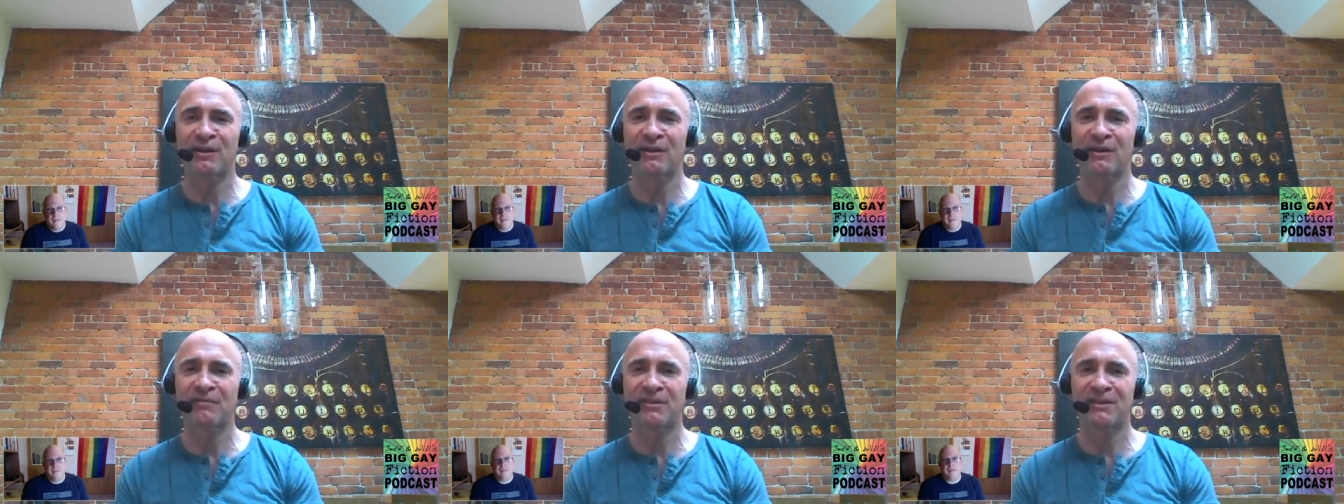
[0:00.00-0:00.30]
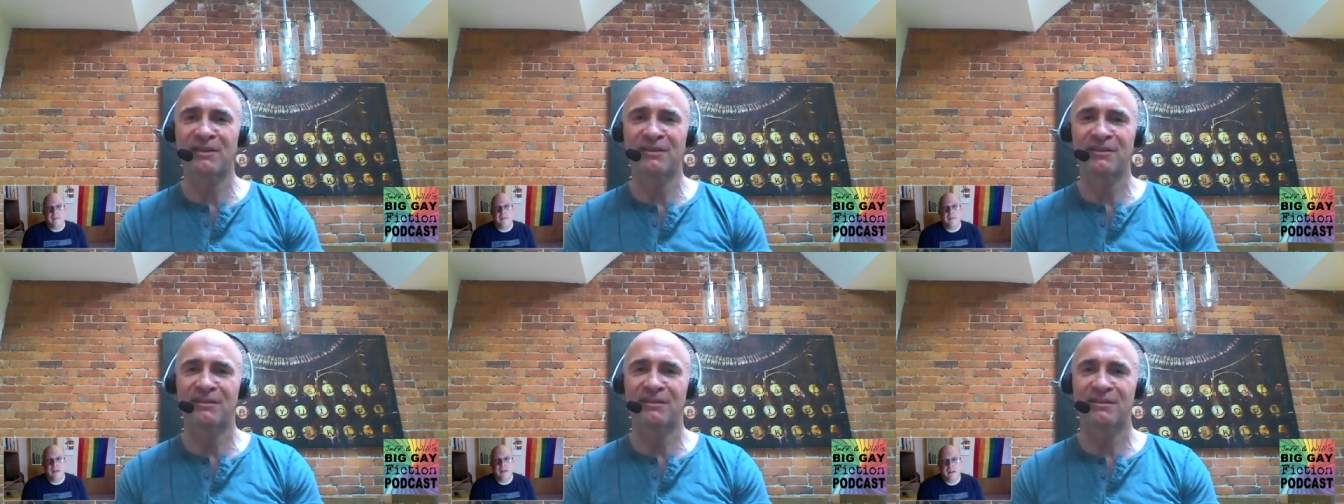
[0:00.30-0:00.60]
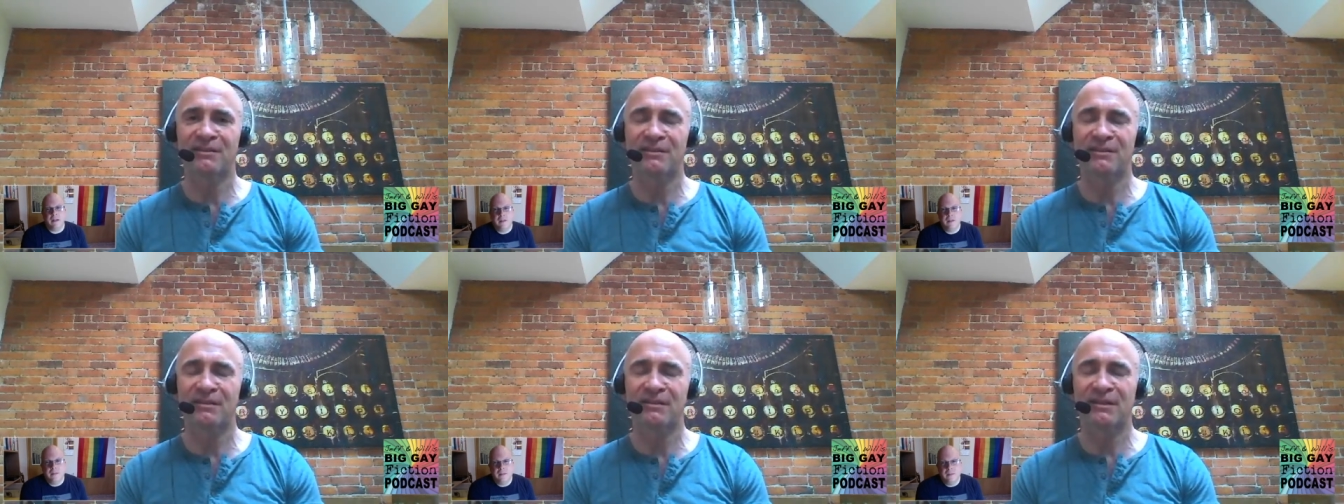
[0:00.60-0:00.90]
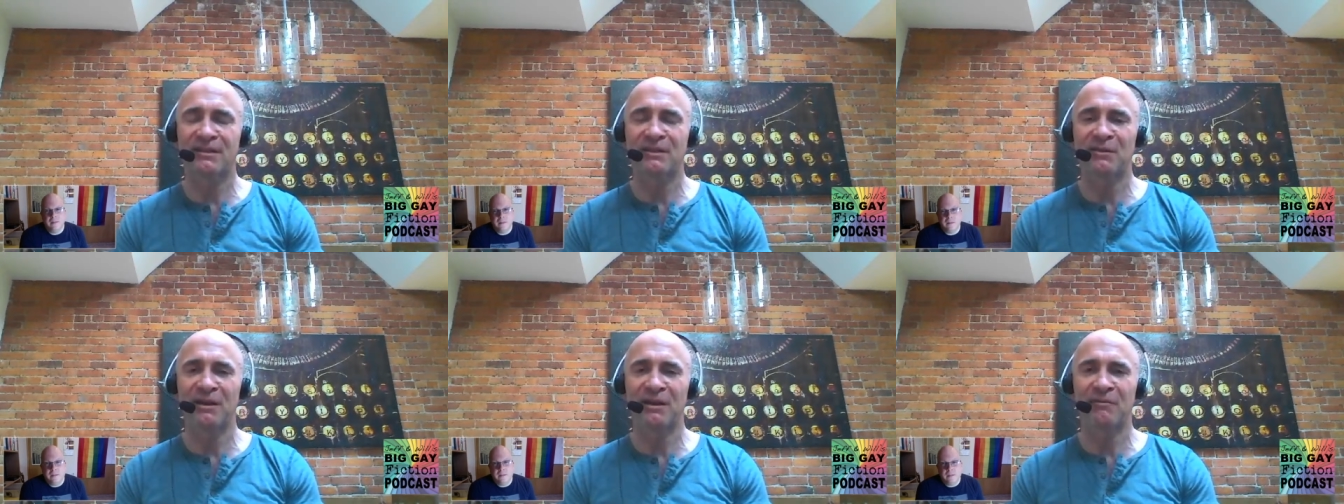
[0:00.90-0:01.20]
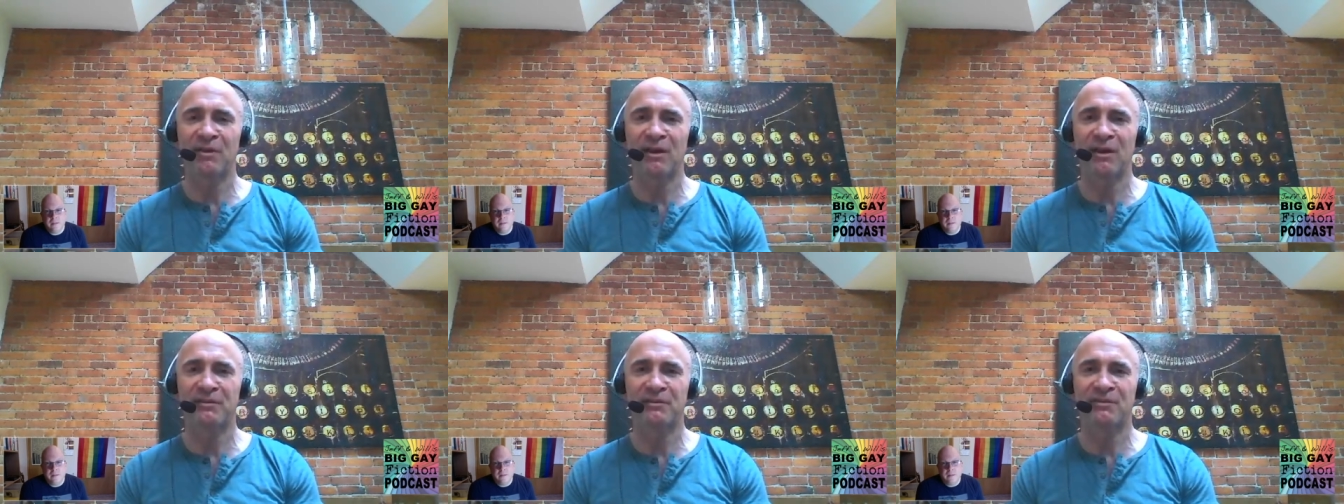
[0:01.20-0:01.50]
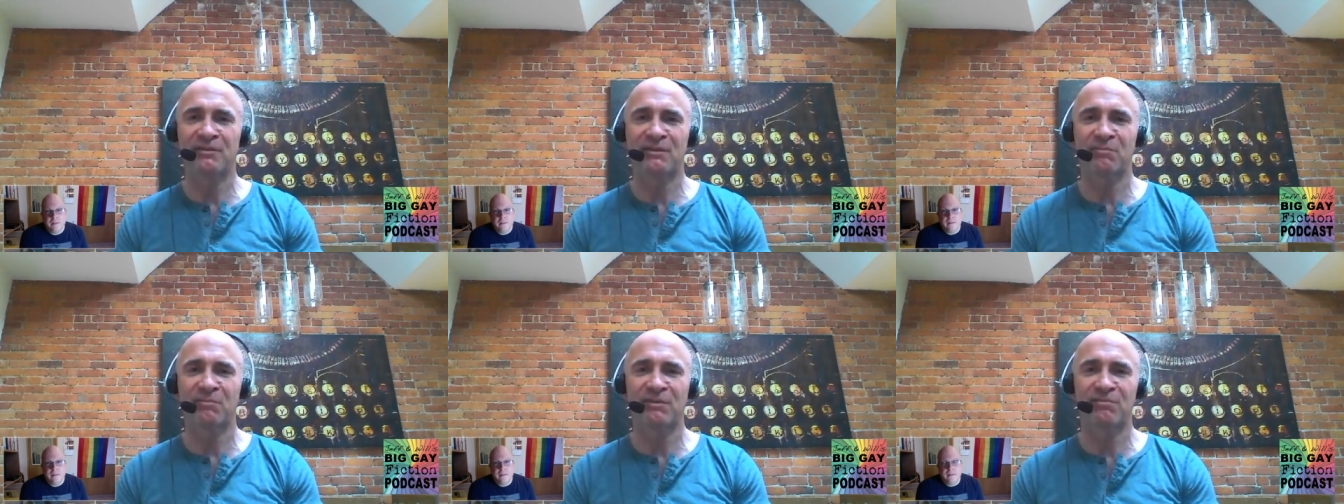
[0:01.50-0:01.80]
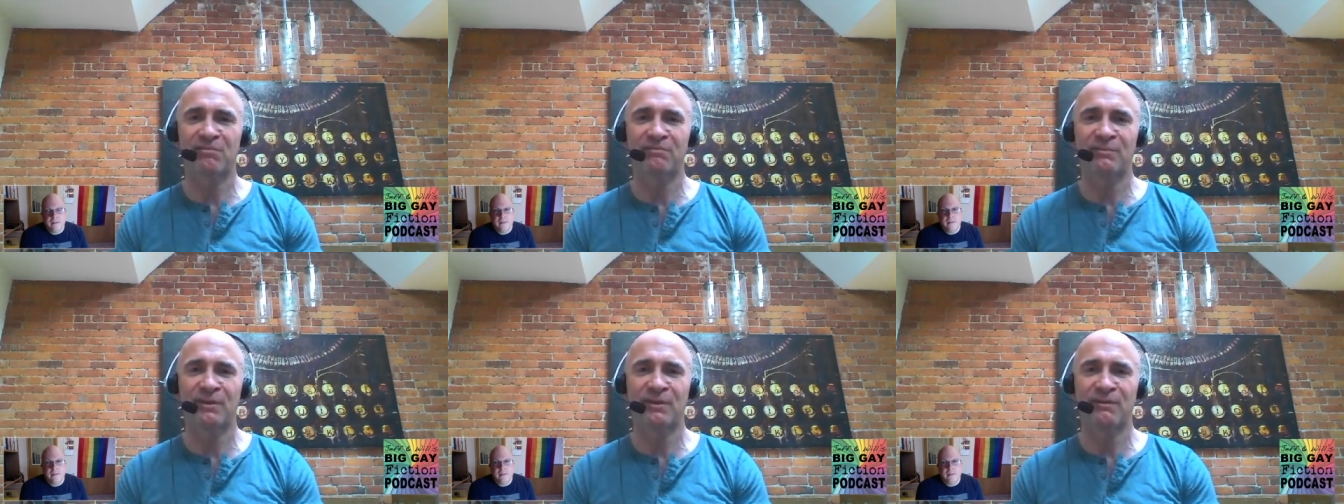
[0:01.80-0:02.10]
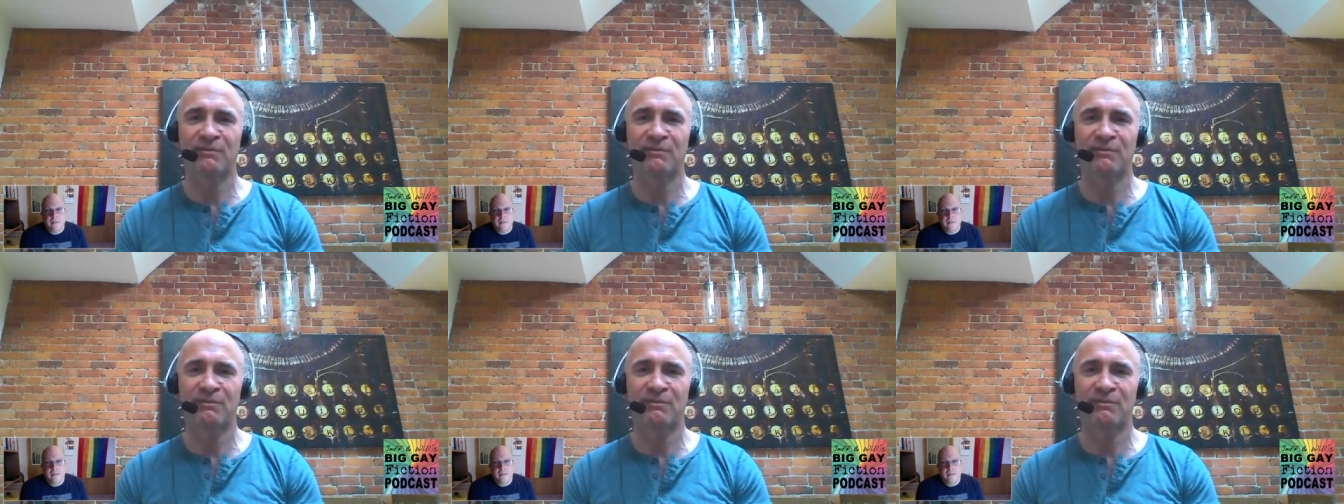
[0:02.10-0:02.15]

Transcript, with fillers: and I've seen you have authors with